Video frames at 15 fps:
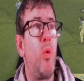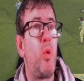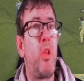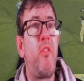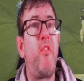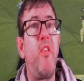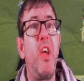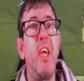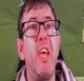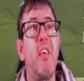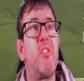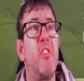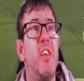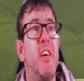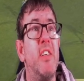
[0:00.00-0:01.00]
defeat
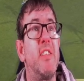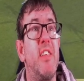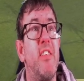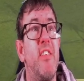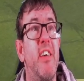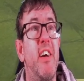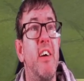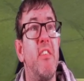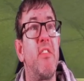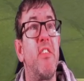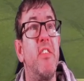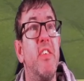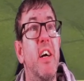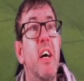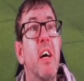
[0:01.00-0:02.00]
isn't a
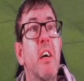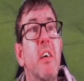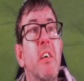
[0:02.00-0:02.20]
disaster.